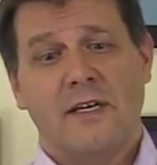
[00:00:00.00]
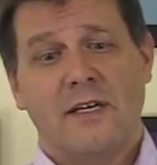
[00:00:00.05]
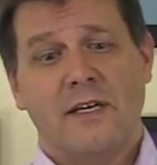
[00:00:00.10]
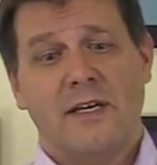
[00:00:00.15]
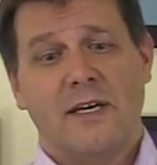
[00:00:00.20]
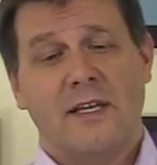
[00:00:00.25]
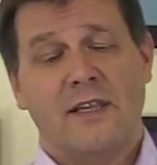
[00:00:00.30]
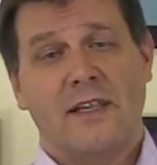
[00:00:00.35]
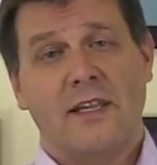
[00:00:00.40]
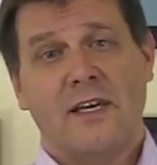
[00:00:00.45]

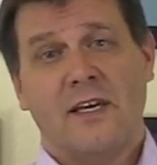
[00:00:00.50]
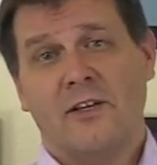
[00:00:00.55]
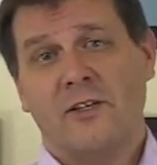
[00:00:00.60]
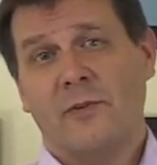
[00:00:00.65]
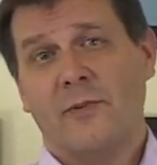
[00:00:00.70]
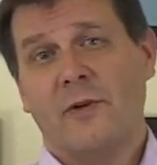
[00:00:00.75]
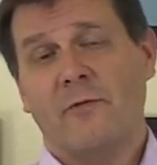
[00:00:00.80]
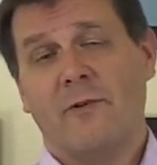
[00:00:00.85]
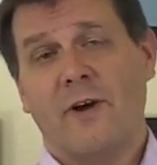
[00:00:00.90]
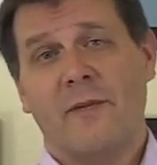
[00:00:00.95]
and the
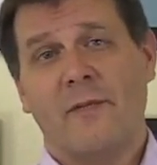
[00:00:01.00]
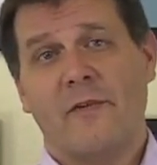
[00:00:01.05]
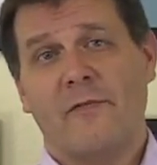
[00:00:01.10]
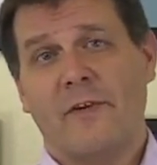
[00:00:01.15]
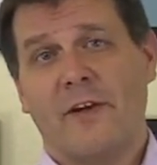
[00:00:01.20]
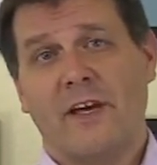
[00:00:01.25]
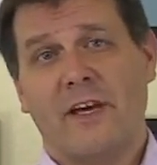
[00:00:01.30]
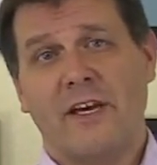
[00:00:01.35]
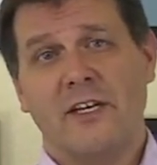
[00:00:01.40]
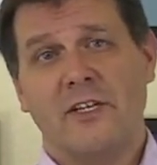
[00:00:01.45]
ultimate
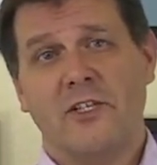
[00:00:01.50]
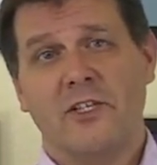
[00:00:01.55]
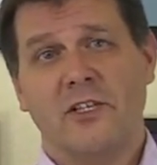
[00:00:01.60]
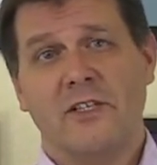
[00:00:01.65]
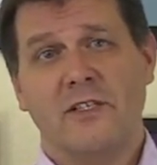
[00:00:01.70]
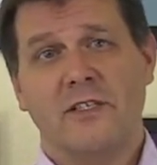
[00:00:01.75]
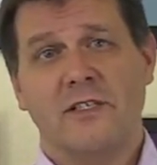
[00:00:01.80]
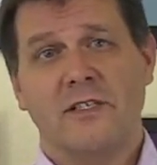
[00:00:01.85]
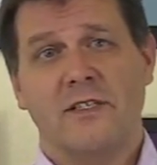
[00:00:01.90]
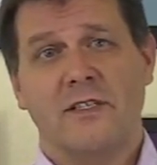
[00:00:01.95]

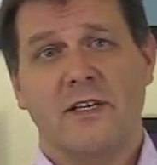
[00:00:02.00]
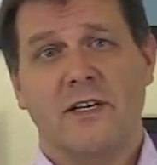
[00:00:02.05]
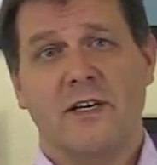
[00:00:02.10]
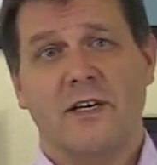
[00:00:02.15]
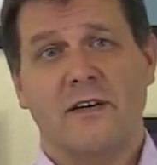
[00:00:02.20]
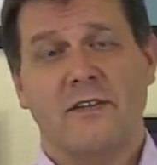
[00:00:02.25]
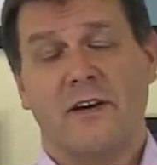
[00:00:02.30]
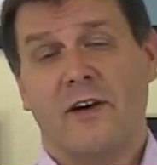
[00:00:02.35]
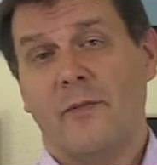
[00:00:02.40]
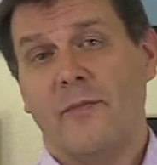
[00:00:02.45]
ramifications.
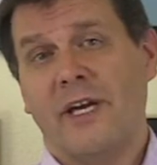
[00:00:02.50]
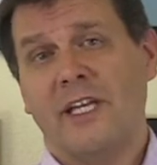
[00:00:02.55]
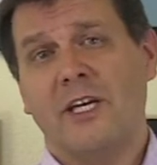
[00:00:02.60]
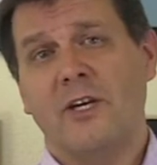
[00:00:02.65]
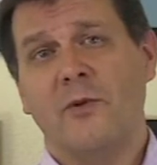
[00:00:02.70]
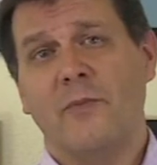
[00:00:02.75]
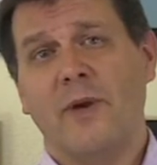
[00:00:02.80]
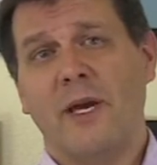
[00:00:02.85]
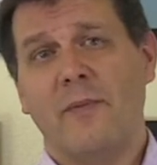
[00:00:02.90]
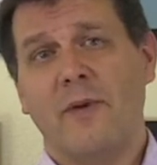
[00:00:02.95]
There are many
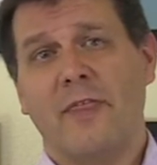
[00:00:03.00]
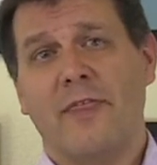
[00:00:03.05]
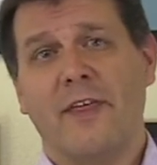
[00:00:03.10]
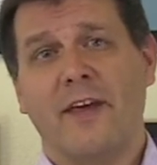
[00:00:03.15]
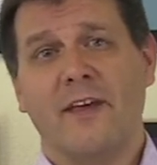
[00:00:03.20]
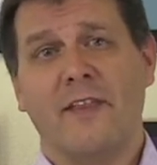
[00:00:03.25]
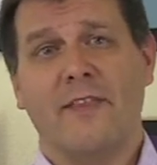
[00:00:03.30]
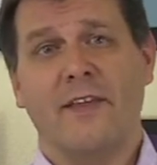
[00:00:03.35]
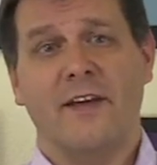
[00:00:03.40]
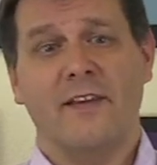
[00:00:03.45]
who maybe
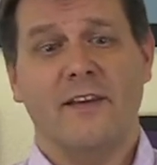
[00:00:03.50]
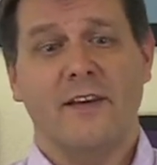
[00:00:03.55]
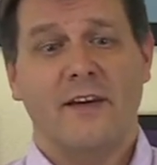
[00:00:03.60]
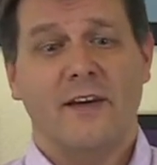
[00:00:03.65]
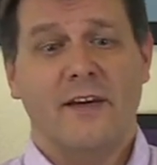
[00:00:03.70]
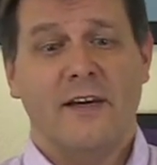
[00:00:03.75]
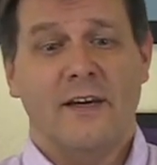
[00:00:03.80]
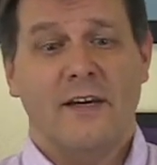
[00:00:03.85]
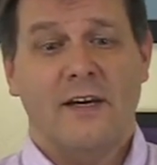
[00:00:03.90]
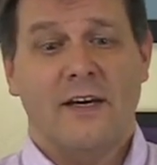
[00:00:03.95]
think that
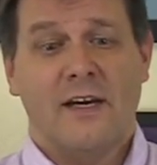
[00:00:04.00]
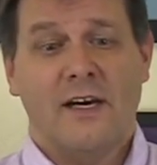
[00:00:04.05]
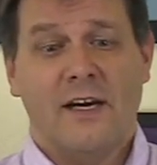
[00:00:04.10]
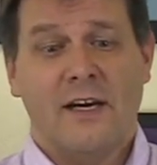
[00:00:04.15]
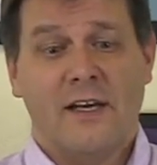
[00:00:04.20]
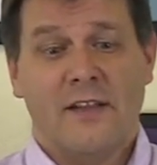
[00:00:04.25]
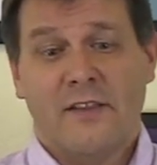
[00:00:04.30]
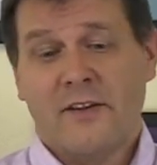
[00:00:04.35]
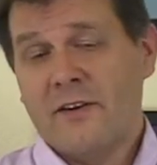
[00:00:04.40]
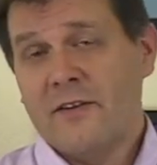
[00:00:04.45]

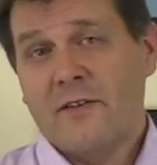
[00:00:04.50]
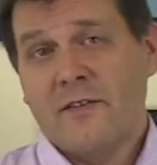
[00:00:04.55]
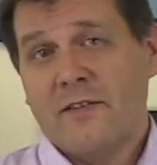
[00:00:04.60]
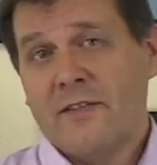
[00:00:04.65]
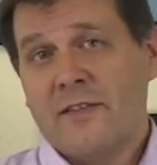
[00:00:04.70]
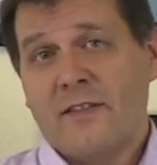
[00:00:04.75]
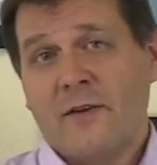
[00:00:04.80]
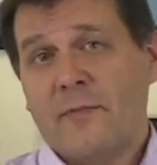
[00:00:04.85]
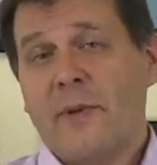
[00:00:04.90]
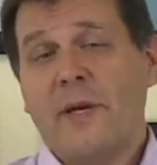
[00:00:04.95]

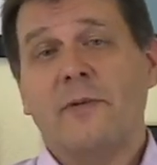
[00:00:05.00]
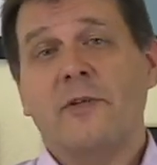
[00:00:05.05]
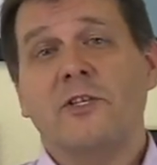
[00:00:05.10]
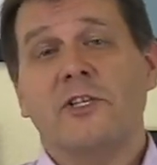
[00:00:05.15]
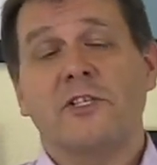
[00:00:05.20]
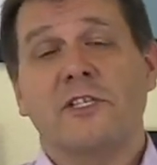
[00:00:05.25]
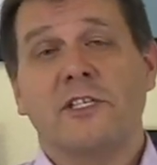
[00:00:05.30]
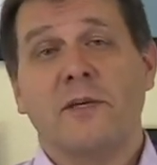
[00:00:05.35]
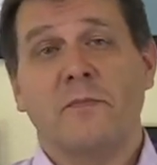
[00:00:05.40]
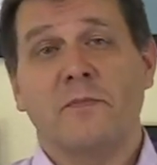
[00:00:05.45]
there may be
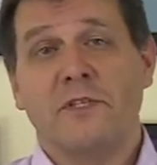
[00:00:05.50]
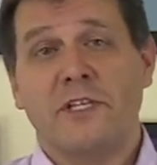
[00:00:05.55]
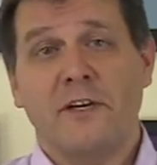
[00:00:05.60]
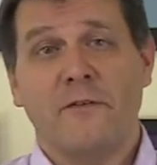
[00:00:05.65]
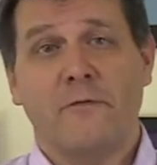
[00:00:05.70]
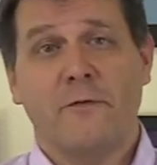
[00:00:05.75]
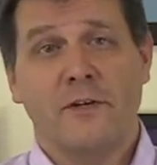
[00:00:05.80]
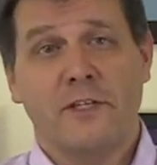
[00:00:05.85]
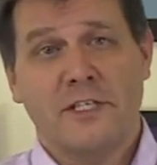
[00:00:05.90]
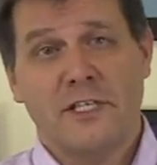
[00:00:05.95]
just some
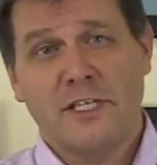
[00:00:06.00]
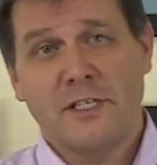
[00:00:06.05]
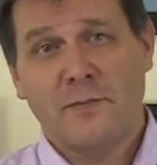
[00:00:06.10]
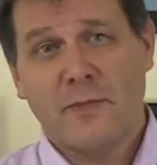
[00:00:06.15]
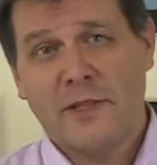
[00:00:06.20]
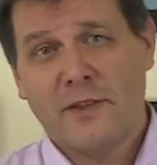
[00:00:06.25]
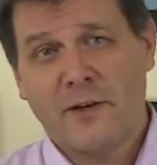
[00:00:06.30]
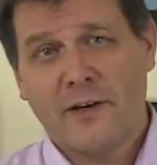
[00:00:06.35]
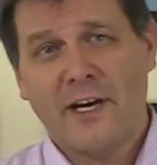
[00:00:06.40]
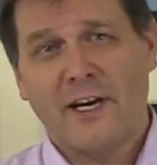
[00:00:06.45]
differences,
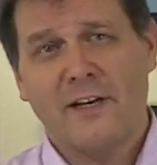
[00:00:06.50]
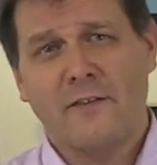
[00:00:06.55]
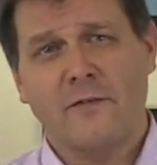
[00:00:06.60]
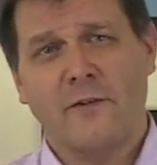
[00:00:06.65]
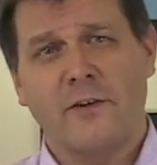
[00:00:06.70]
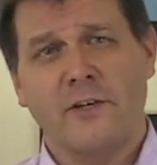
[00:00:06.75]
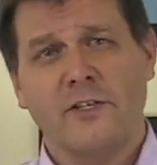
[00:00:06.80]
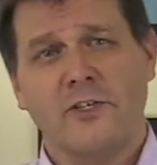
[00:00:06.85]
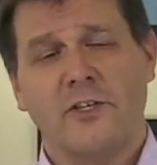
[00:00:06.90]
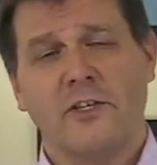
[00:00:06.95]
but they're kind of
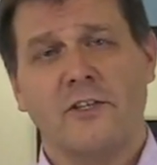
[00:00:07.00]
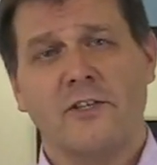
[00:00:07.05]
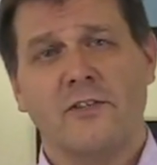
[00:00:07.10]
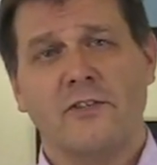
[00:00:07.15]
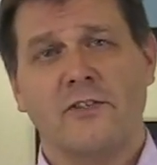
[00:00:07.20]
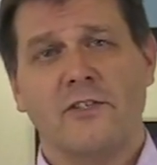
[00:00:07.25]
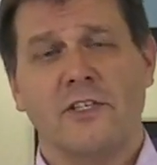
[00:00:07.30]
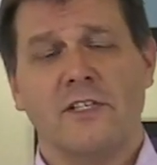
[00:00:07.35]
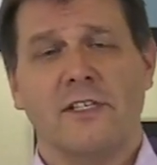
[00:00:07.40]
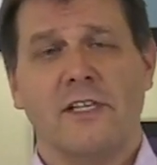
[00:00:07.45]

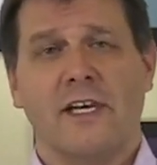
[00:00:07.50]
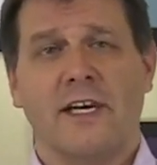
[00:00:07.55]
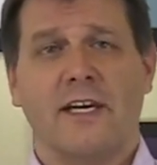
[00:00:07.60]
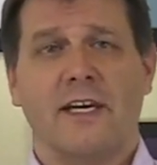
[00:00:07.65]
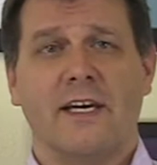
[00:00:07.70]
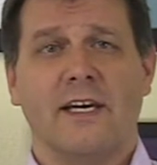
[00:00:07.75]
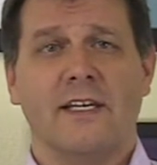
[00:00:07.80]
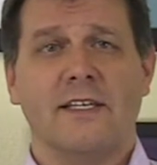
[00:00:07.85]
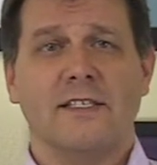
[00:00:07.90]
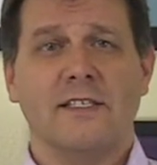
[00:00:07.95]
Christian just
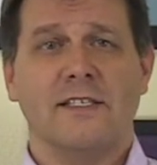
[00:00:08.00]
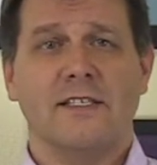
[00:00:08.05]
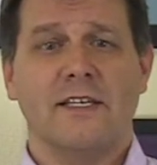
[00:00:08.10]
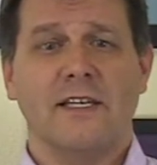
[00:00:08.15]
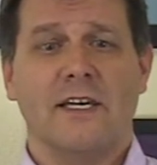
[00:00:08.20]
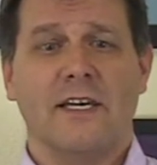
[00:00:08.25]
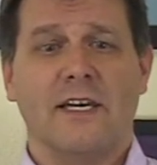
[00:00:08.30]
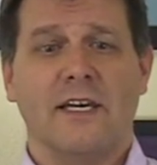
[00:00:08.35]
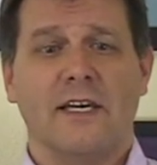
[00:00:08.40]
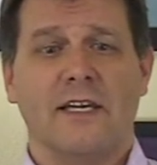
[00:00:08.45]
like us.
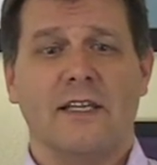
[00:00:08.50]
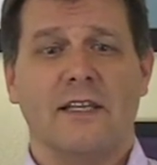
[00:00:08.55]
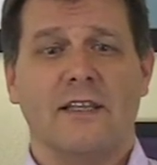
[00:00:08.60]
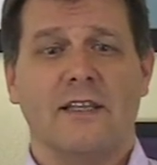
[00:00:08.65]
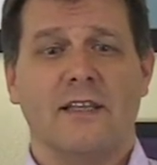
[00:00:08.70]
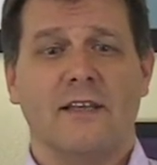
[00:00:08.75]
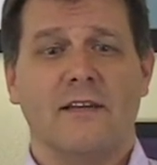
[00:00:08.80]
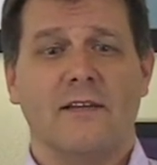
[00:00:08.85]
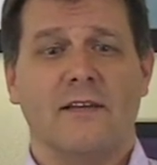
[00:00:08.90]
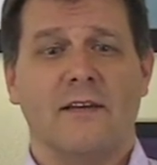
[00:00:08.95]

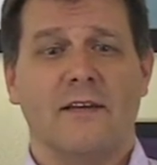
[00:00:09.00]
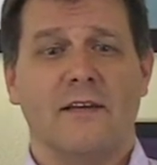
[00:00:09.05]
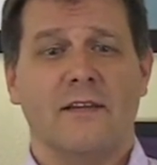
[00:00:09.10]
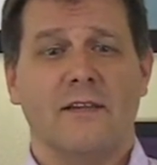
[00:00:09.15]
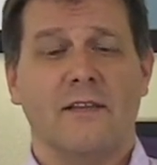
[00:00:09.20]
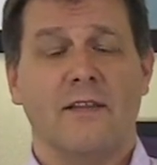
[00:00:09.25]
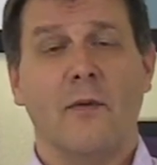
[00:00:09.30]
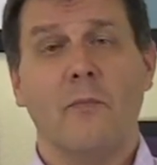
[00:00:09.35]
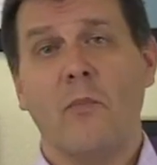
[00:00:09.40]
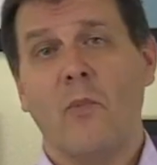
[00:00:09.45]
And
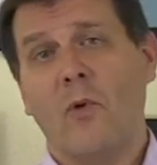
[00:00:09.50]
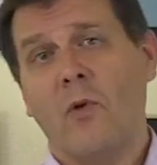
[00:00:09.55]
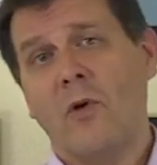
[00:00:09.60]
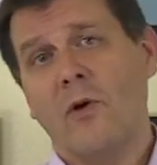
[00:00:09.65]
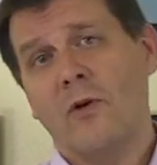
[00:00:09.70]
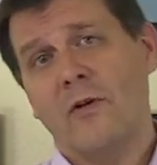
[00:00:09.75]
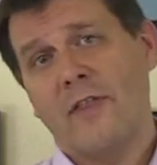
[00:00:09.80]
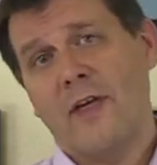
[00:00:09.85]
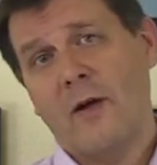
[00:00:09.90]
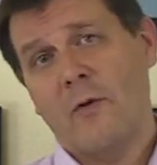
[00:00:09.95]
the
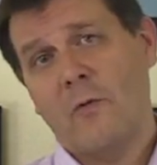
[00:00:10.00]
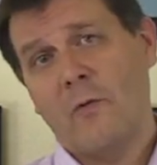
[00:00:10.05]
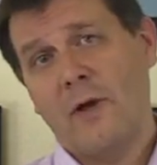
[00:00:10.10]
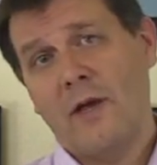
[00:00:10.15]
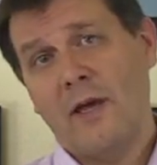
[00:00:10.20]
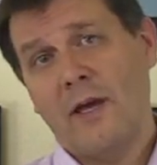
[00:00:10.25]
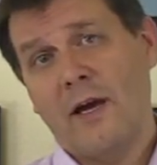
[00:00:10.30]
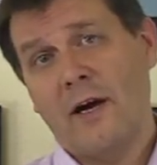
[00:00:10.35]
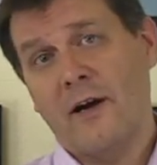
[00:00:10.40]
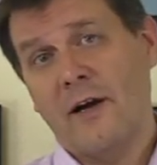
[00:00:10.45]
more that
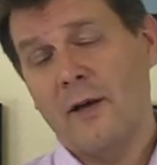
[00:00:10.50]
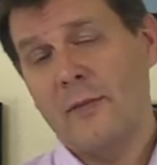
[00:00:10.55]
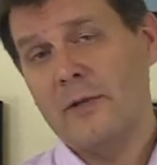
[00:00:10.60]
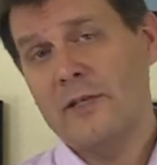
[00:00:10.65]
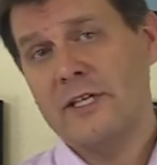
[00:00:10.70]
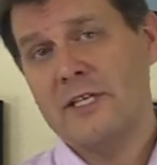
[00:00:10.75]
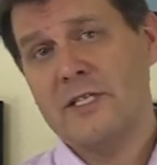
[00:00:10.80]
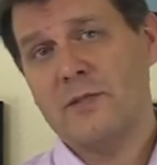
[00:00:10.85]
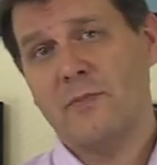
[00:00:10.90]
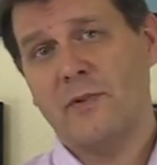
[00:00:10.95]
we are able
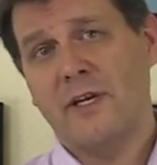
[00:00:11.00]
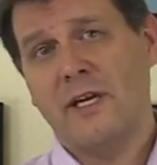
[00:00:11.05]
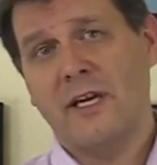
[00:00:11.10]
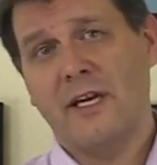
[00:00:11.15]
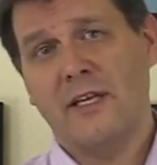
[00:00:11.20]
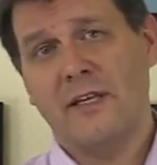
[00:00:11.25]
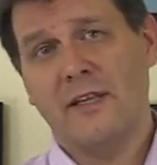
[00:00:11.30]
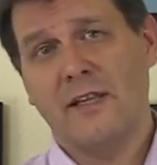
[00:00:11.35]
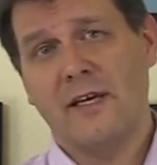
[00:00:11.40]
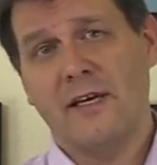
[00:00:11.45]
to
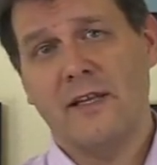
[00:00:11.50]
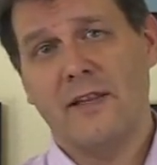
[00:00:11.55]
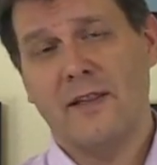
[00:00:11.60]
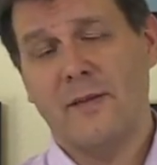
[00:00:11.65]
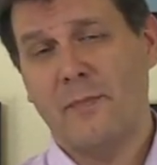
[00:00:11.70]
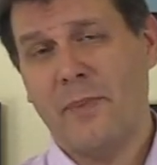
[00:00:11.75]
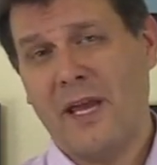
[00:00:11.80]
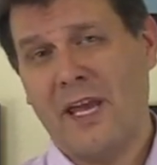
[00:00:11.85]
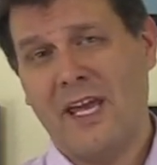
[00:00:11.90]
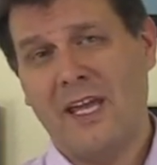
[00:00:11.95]
explain
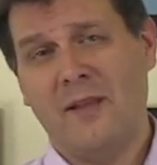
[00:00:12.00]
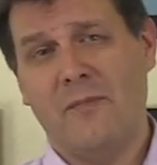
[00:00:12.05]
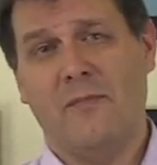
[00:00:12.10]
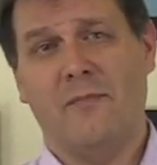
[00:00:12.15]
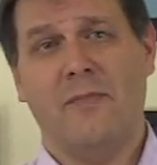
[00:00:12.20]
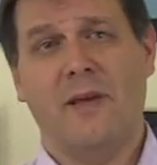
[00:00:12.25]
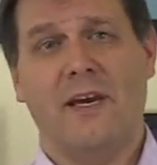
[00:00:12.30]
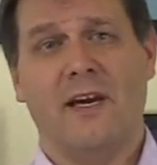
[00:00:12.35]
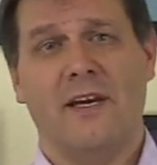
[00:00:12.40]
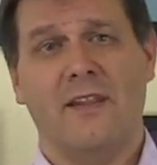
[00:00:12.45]
the
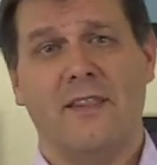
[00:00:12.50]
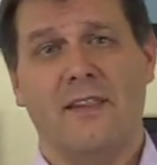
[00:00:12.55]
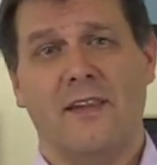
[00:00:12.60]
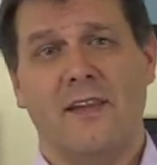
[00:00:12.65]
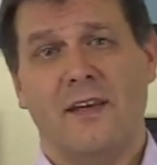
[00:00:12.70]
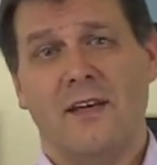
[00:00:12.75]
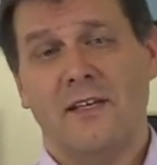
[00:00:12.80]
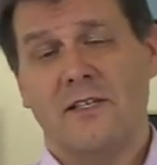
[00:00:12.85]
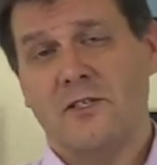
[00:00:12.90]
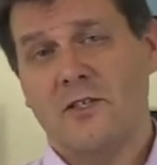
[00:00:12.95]
pain behind
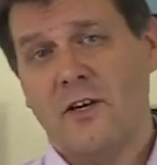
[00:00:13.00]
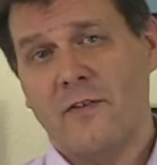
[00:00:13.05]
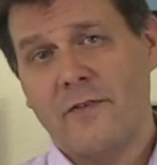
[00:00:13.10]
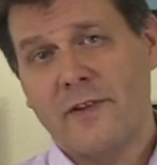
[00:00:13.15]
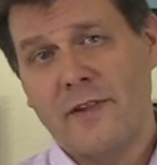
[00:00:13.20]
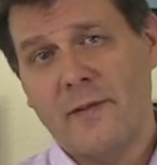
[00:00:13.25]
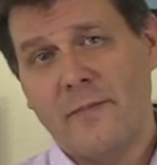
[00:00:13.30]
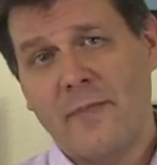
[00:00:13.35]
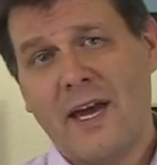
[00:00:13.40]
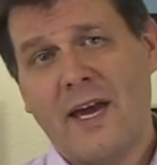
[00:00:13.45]
so
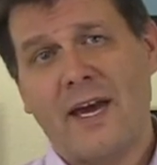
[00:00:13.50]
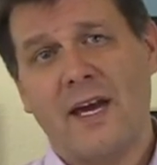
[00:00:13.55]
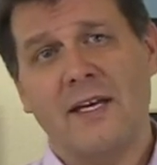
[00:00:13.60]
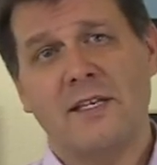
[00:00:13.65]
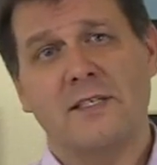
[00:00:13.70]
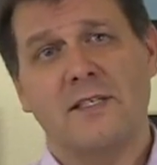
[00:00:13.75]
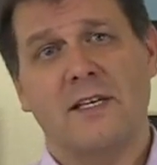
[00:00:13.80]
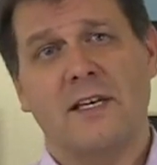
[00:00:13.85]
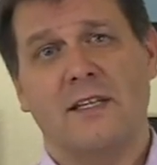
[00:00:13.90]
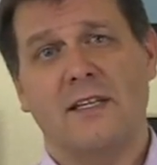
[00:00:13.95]
often the
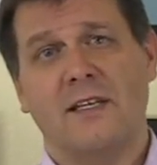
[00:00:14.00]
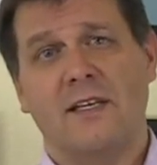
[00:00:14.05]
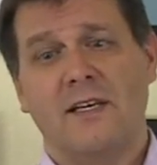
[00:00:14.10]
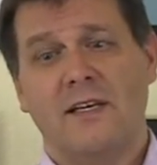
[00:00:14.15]
mask and